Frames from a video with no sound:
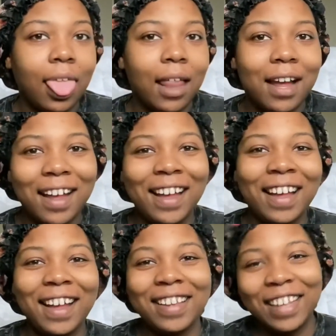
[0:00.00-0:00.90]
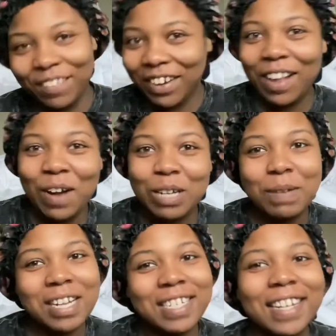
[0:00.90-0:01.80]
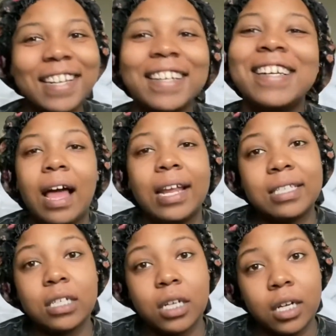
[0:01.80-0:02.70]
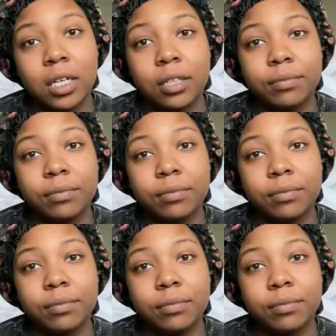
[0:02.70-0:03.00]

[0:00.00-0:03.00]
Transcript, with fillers: They really watch my shit. I like to cook,